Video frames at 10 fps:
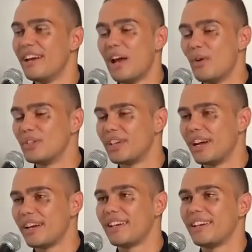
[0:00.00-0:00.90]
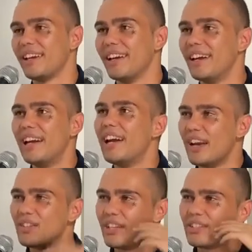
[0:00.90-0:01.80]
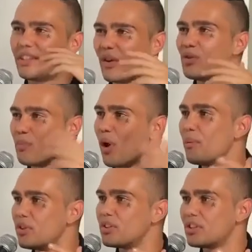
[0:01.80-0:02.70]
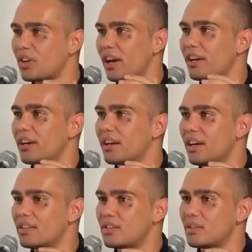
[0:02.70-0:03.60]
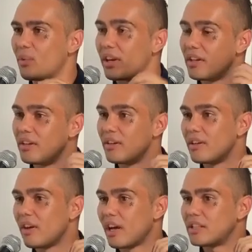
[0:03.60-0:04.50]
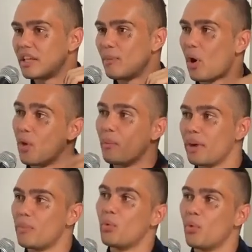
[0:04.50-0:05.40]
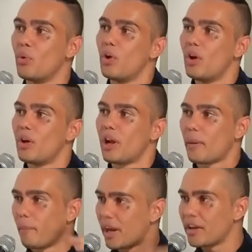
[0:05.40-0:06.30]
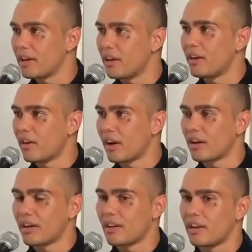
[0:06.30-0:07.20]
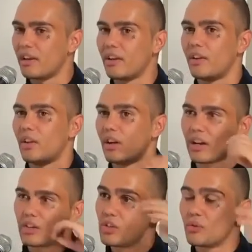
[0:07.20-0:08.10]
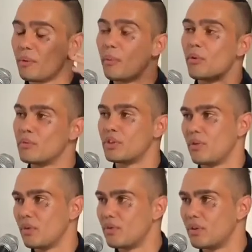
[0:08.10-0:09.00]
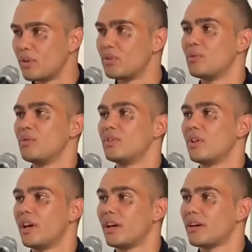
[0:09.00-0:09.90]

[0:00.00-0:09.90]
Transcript: I was like, yeah. It's those moments, like it's where I see my own people like making it, like that I can just remember them so vivid because it was like